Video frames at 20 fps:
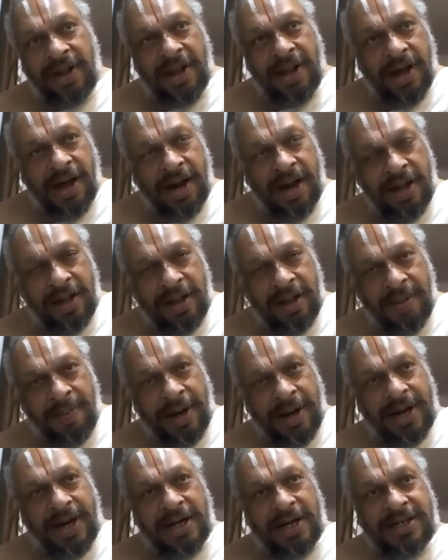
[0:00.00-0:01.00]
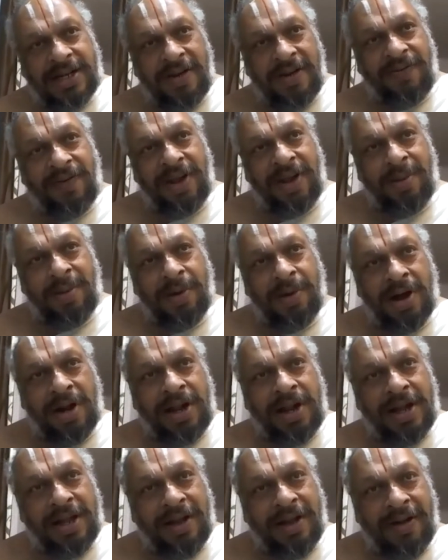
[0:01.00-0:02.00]
they are in the bed itself in the
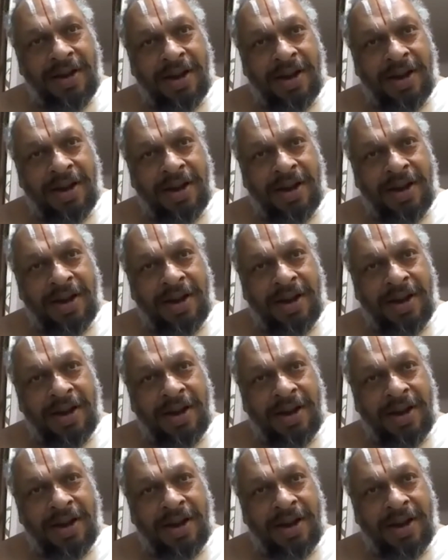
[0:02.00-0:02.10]
morning,